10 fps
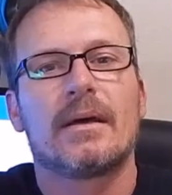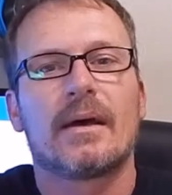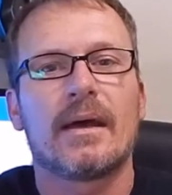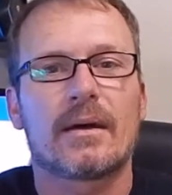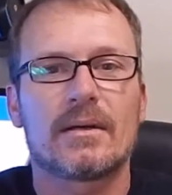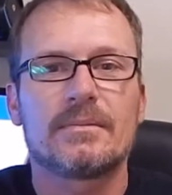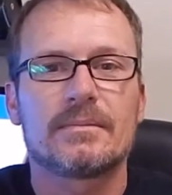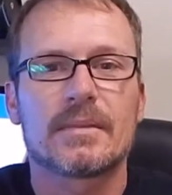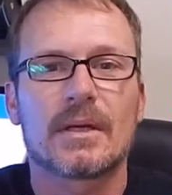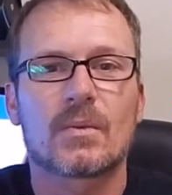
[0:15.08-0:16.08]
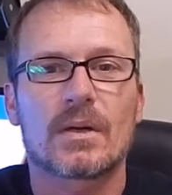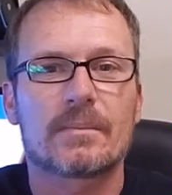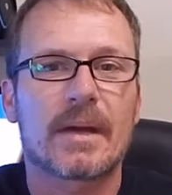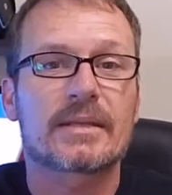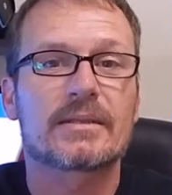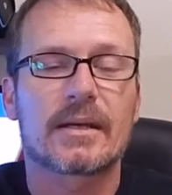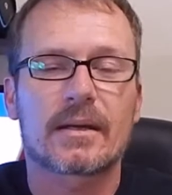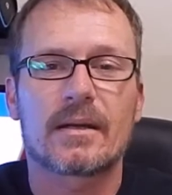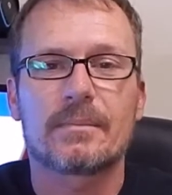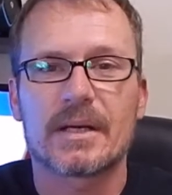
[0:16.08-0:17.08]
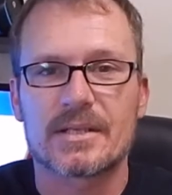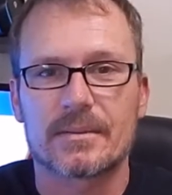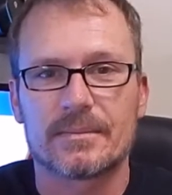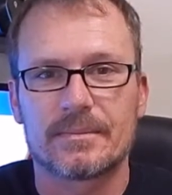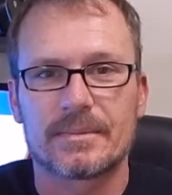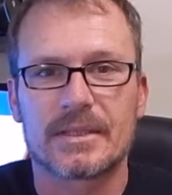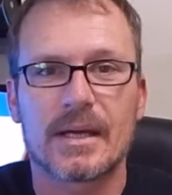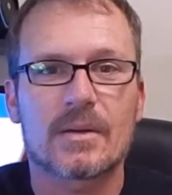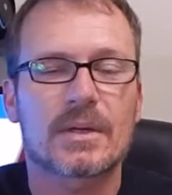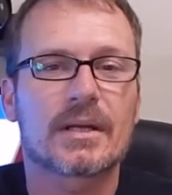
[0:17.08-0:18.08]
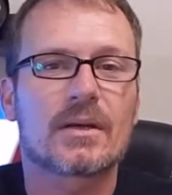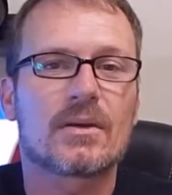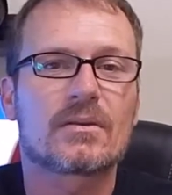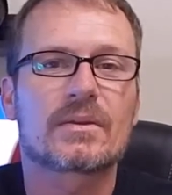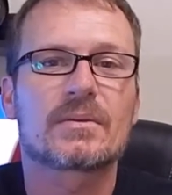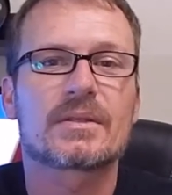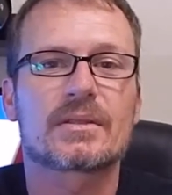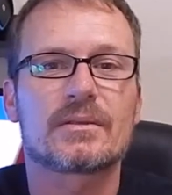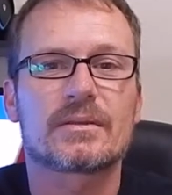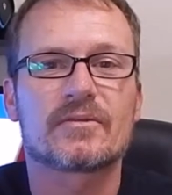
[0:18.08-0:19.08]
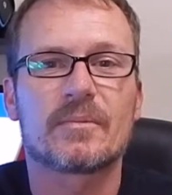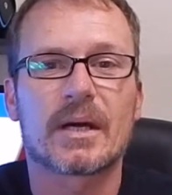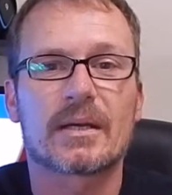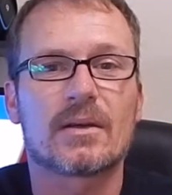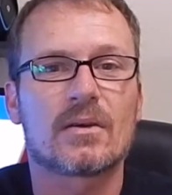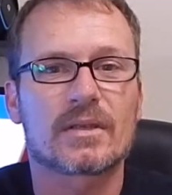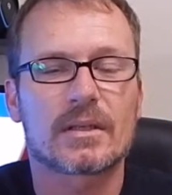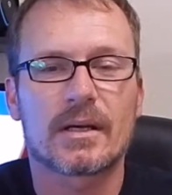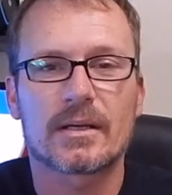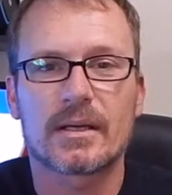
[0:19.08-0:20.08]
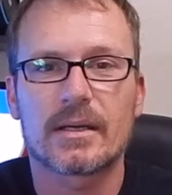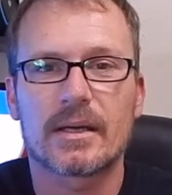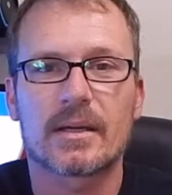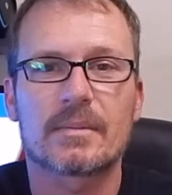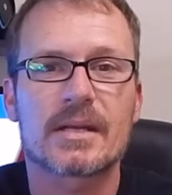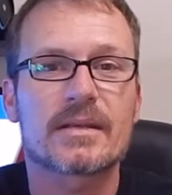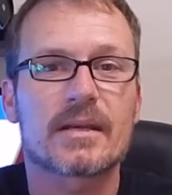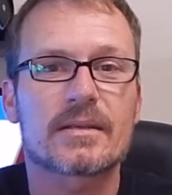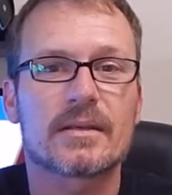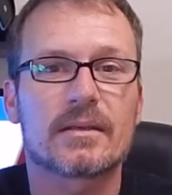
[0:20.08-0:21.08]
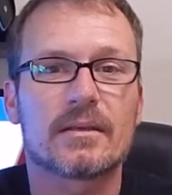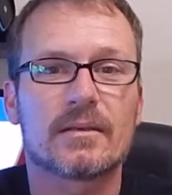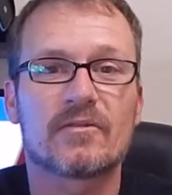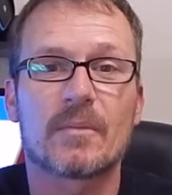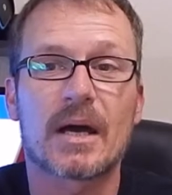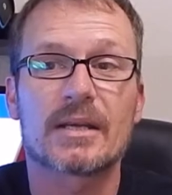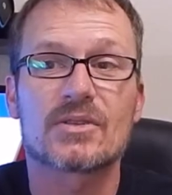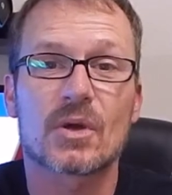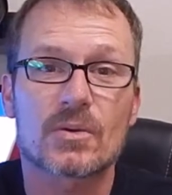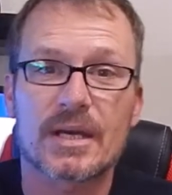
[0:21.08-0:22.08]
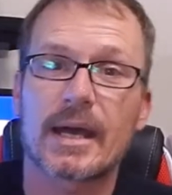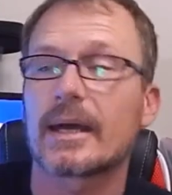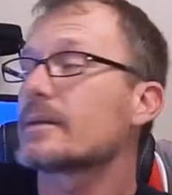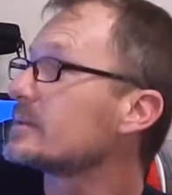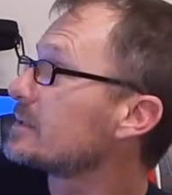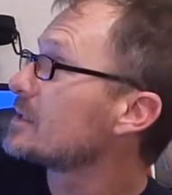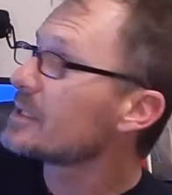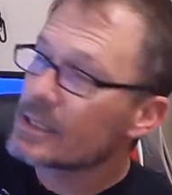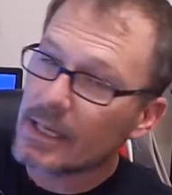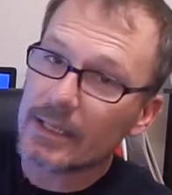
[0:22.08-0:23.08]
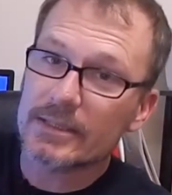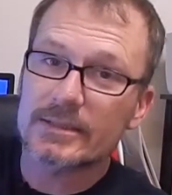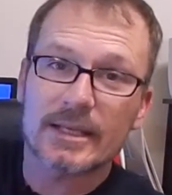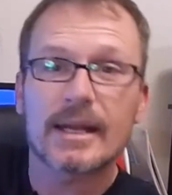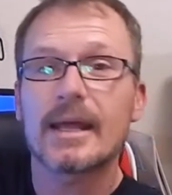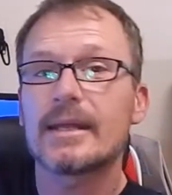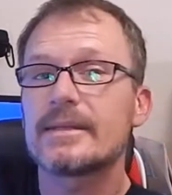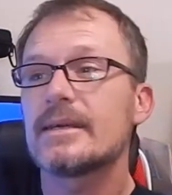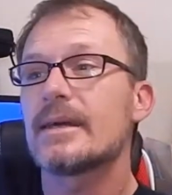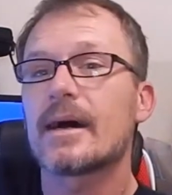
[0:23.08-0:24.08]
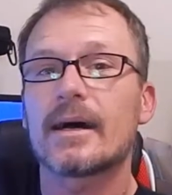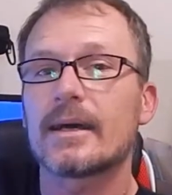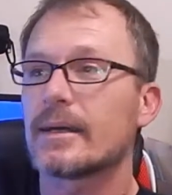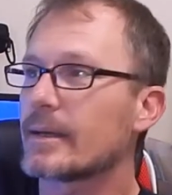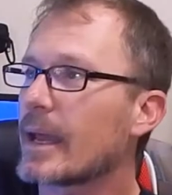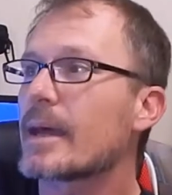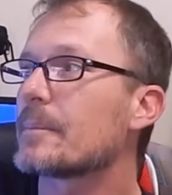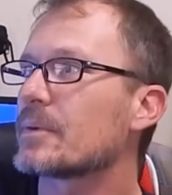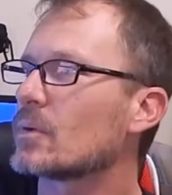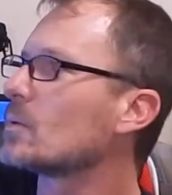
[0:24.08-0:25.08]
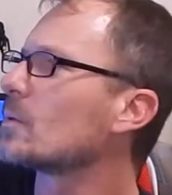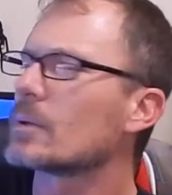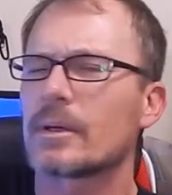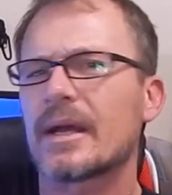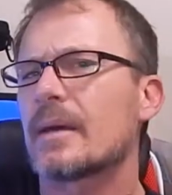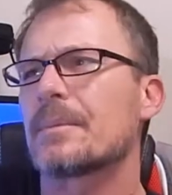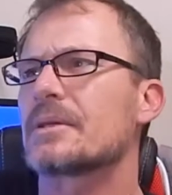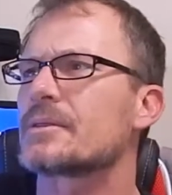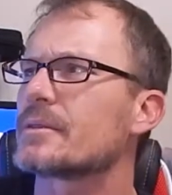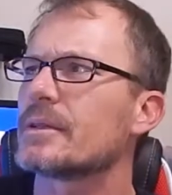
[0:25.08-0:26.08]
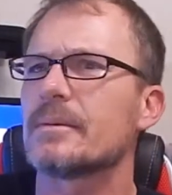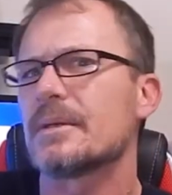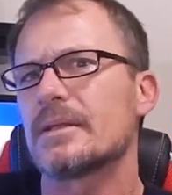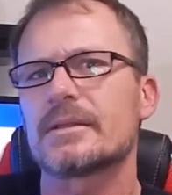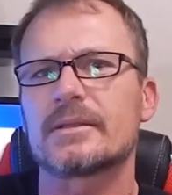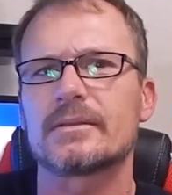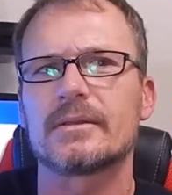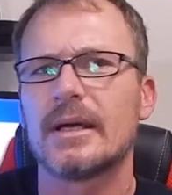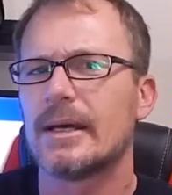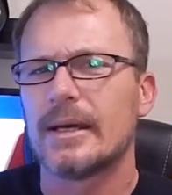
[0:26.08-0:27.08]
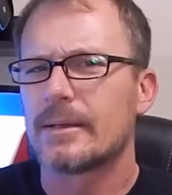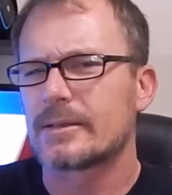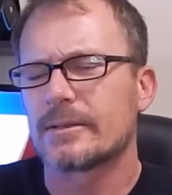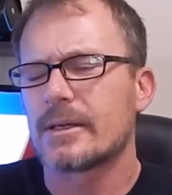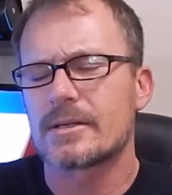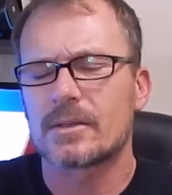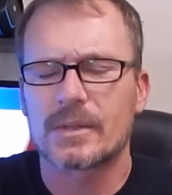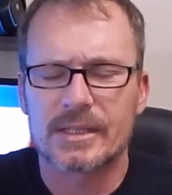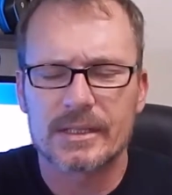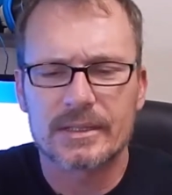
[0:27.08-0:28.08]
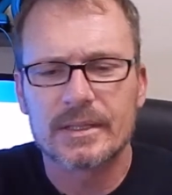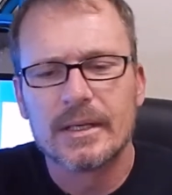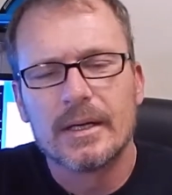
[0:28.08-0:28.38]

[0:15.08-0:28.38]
Hey all, and welcome back to Tech on a Budget. Today we're going to go over the results of my overclocking and my testing of my Zotac GTX 1080 Ti Amp or Amp Extreme Edition. Still not sure which it is.